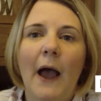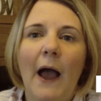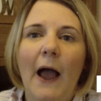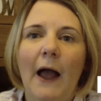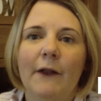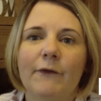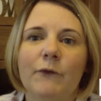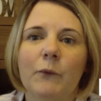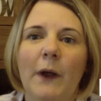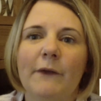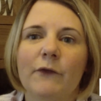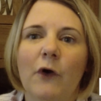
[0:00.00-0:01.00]
and
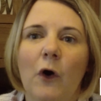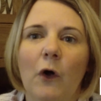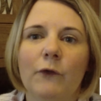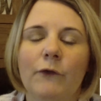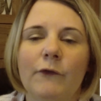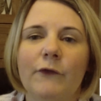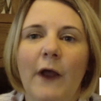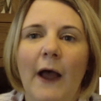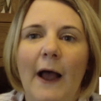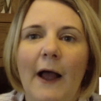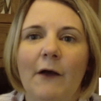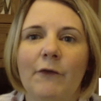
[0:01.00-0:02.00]
went on to
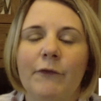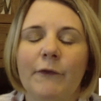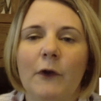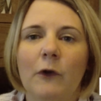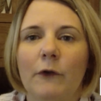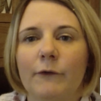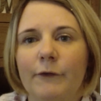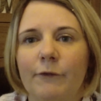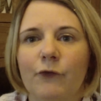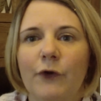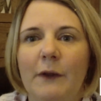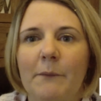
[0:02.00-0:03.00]
have lots of
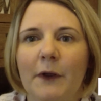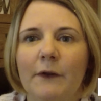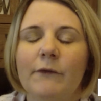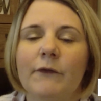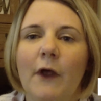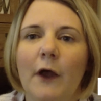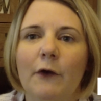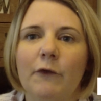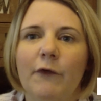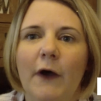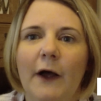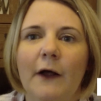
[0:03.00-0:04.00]
treatment
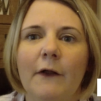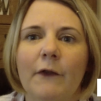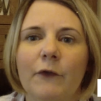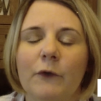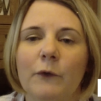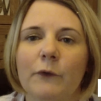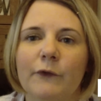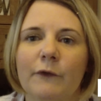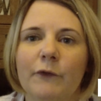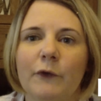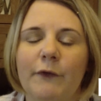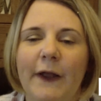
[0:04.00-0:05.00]
over the course of
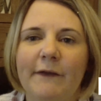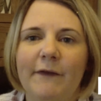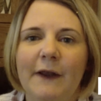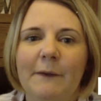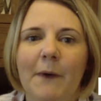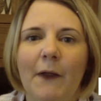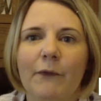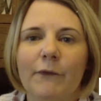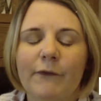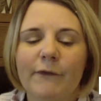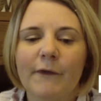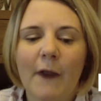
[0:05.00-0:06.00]
sort of 18
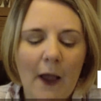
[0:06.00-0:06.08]
months.